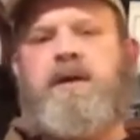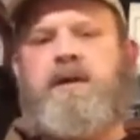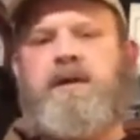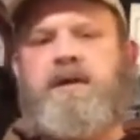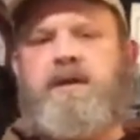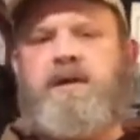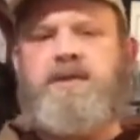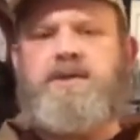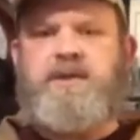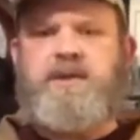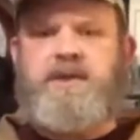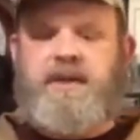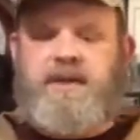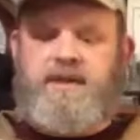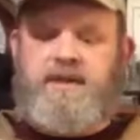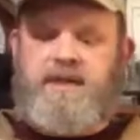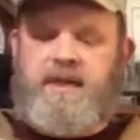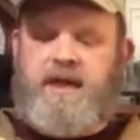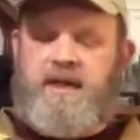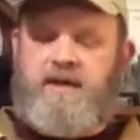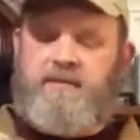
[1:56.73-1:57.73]
This is a
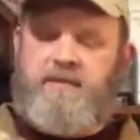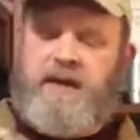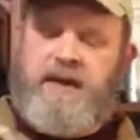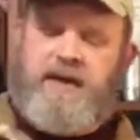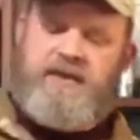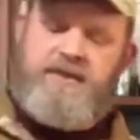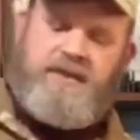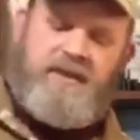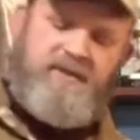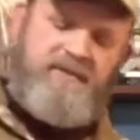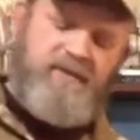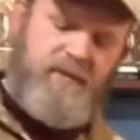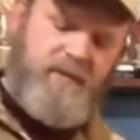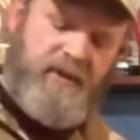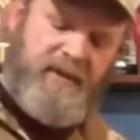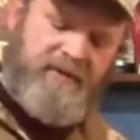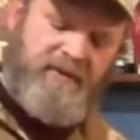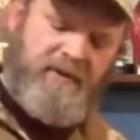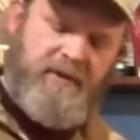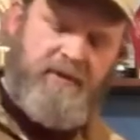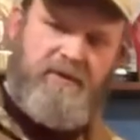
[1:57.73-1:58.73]
standard magazine for
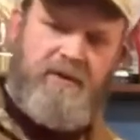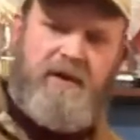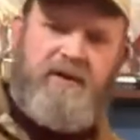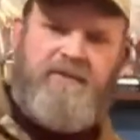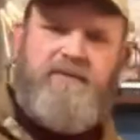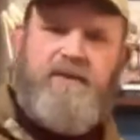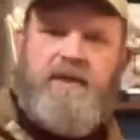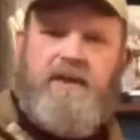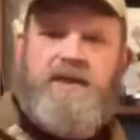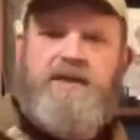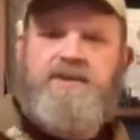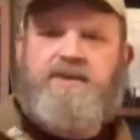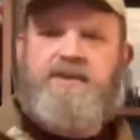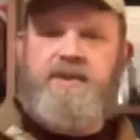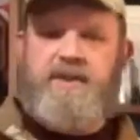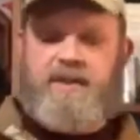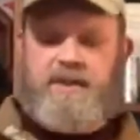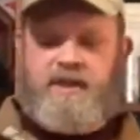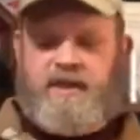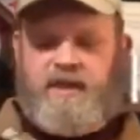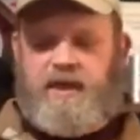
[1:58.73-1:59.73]
whatever your rifle is.
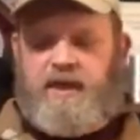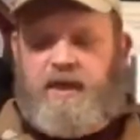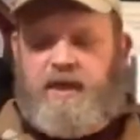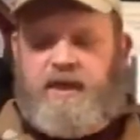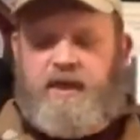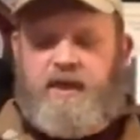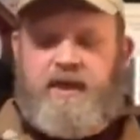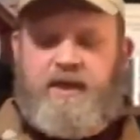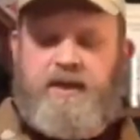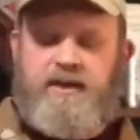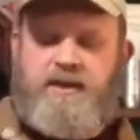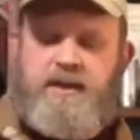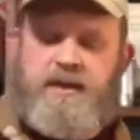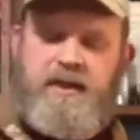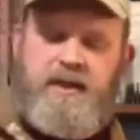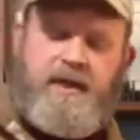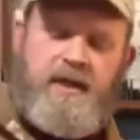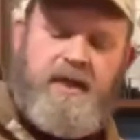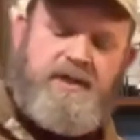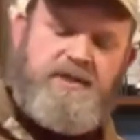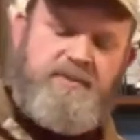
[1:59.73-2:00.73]

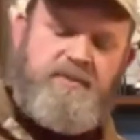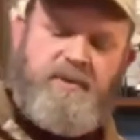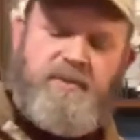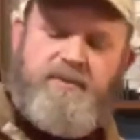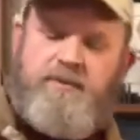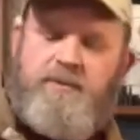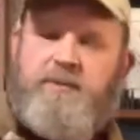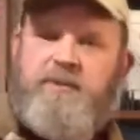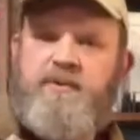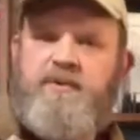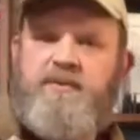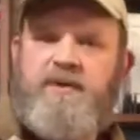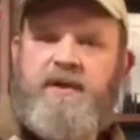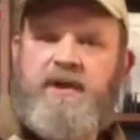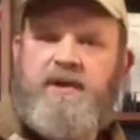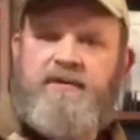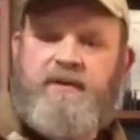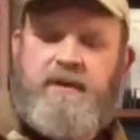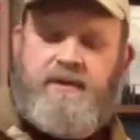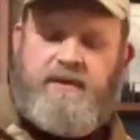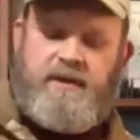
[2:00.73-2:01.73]
The guts have been removed
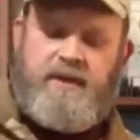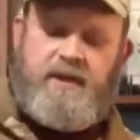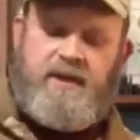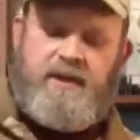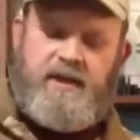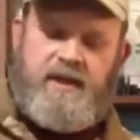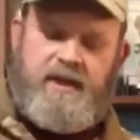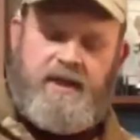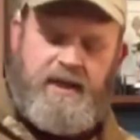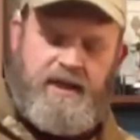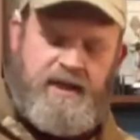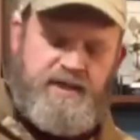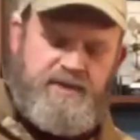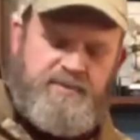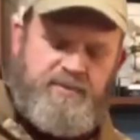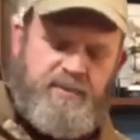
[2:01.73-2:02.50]
out of it and it's